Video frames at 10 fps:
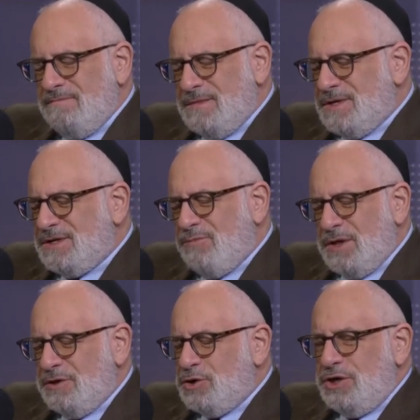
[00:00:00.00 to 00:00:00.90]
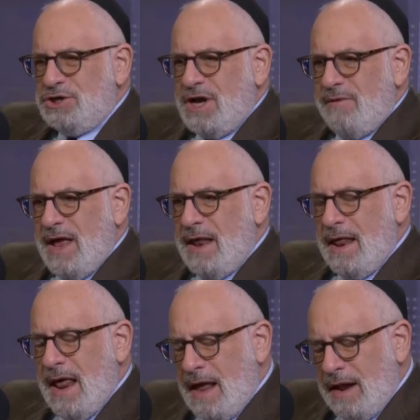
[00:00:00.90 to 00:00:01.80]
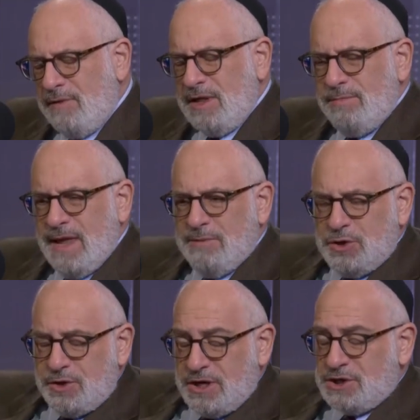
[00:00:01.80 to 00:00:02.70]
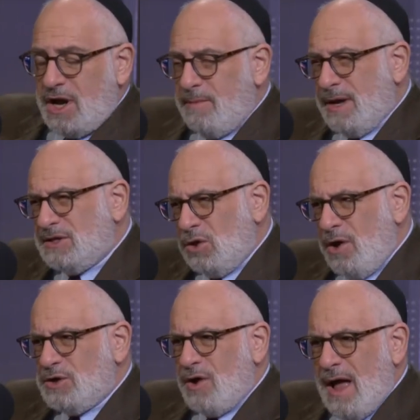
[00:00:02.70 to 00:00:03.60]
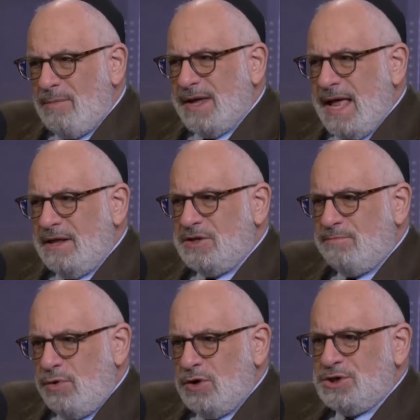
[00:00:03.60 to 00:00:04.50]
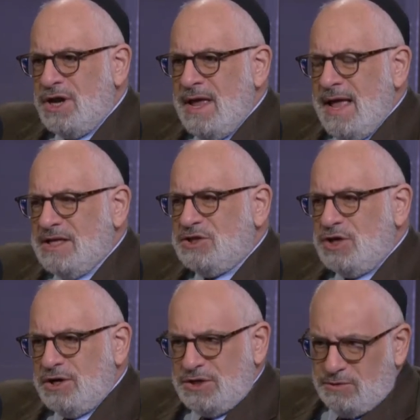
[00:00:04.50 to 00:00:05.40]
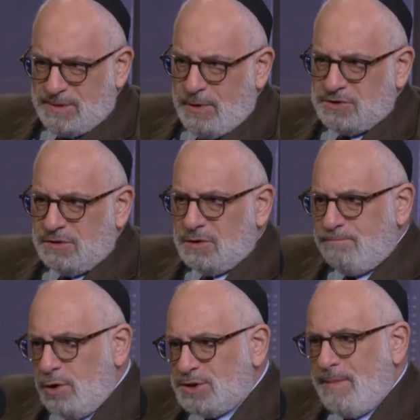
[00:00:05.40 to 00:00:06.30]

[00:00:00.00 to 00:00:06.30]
just what the judiciary had, and I really blame the judiciary because lawyers are obligated to push. It's judges who are supposed to push